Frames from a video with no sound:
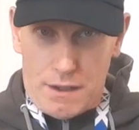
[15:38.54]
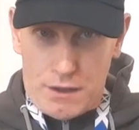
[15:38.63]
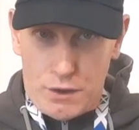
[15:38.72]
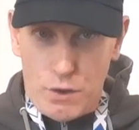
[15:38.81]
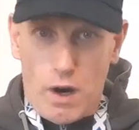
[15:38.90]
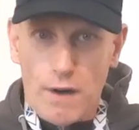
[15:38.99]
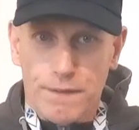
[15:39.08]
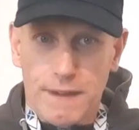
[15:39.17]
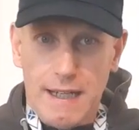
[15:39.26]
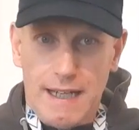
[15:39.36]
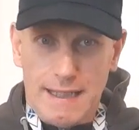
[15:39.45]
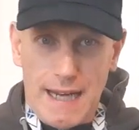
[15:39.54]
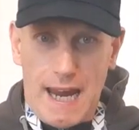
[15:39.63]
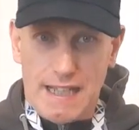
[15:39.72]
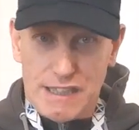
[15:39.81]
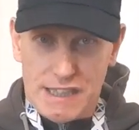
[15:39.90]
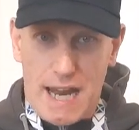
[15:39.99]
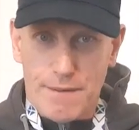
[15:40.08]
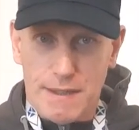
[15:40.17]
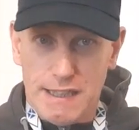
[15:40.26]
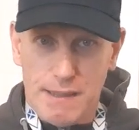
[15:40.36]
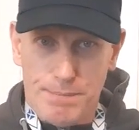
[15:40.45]
You have to get
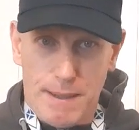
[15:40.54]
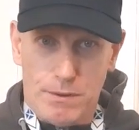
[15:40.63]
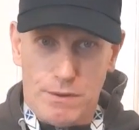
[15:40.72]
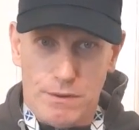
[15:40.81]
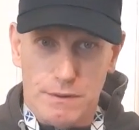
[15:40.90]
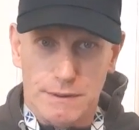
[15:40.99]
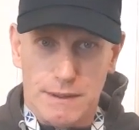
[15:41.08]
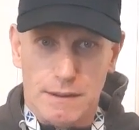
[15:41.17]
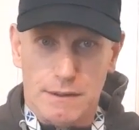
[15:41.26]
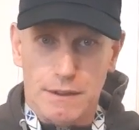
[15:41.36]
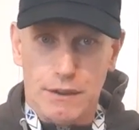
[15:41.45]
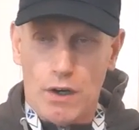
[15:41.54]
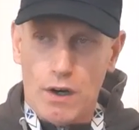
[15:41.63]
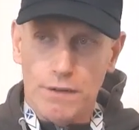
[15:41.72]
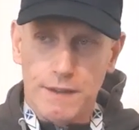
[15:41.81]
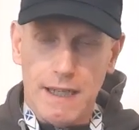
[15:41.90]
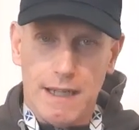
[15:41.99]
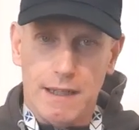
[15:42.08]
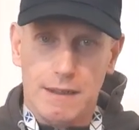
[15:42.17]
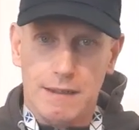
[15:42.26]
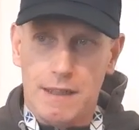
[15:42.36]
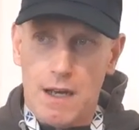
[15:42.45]
services, people. You have to
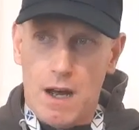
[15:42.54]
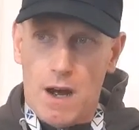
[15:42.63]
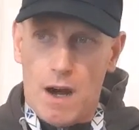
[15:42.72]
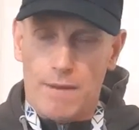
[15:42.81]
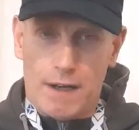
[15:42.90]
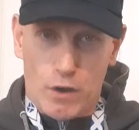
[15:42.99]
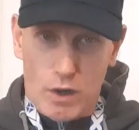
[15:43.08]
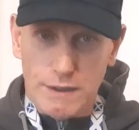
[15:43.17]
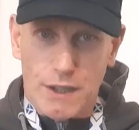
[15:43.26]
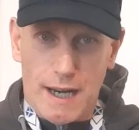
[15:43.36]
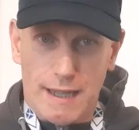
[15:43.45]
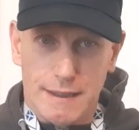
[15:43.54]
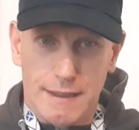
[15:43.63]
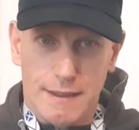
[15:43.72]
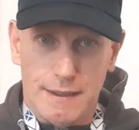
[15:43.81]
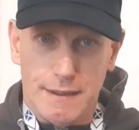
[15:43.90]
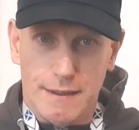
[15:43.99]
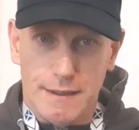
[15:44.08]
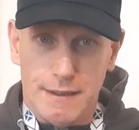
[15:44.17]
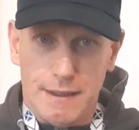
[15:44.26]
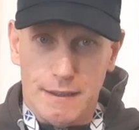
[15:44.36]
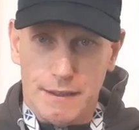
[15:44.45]
have a contract.
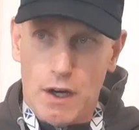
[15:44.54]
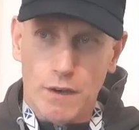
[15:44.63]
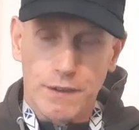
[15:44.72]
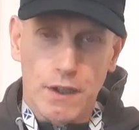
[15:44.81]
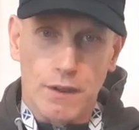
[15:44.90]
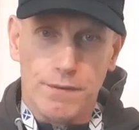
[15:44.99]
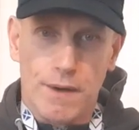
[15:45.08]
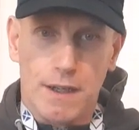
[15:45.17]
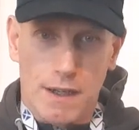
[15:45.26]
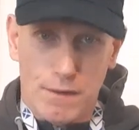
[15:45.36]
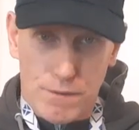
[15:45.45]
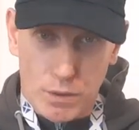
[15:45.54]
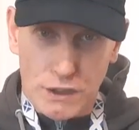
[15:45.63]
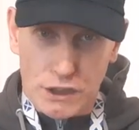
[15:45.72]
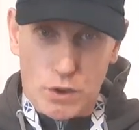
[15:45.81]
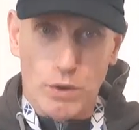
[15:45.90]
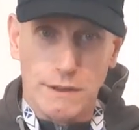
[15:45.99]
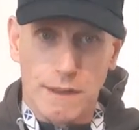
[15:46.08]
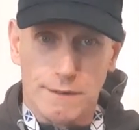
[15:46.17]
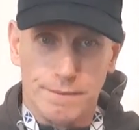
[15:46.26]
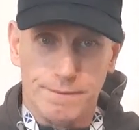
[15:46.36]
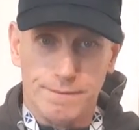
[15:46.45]
You have to have full
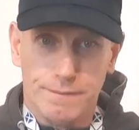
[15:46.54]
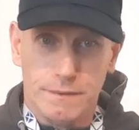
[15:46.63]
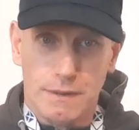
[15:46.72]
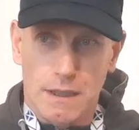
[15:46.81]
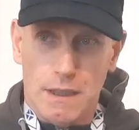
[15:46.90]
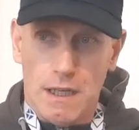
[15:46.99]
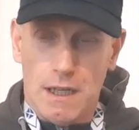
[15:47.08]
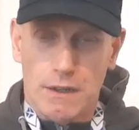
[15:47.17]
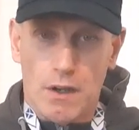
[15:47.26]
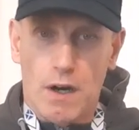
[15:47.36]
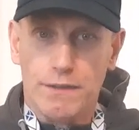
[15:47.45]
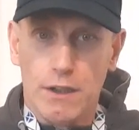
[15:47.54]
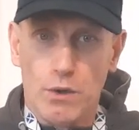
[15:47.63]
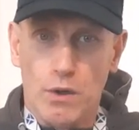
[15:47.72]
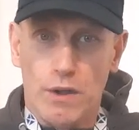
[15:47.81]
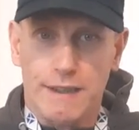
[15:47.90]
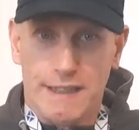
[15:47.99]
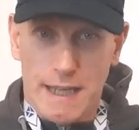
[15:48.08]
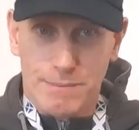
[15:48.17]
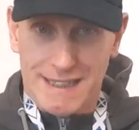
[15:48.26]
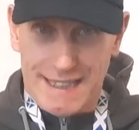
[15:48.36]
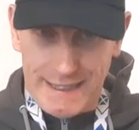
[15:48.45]
disclosure. You have to know the
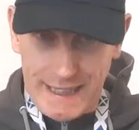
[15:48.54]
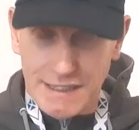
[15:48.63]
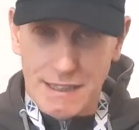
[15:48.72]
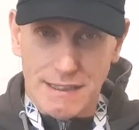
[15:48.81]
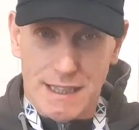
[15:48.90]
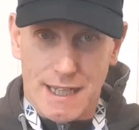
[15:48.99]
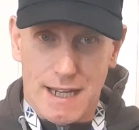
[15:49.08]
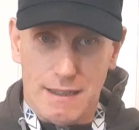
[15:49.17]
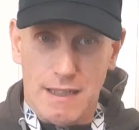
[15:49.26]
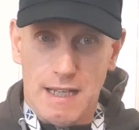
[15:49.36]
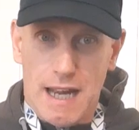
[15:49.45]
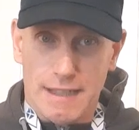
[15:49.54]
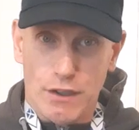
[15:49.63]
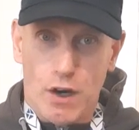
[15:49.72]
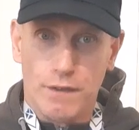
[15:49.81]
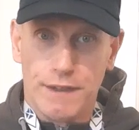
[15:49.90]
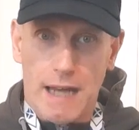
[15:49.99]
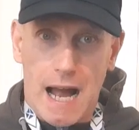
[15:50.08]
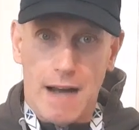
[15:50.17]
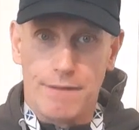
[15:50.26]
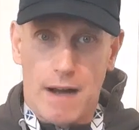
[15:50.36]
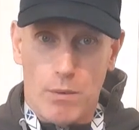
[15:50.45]
terms and conditions of that, and you have to
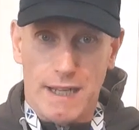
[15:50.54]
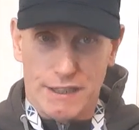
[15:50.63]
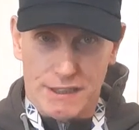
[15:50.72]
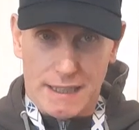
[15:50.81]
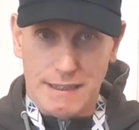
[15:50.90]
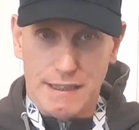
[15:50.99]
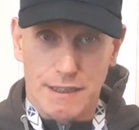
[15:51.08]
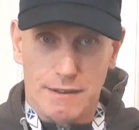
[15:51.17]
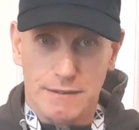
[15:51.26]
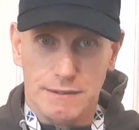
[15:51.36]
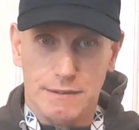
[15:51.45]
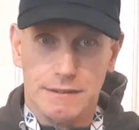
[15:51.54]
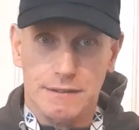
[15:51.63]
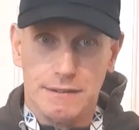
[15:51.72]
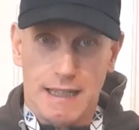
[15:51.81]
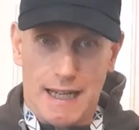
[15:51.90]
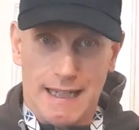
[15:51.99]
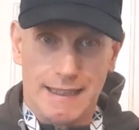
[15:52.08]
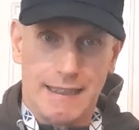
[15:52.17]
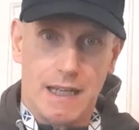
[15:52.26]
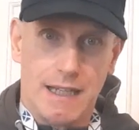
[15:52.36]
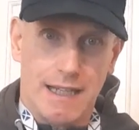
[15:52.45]
have a wet signature, ink,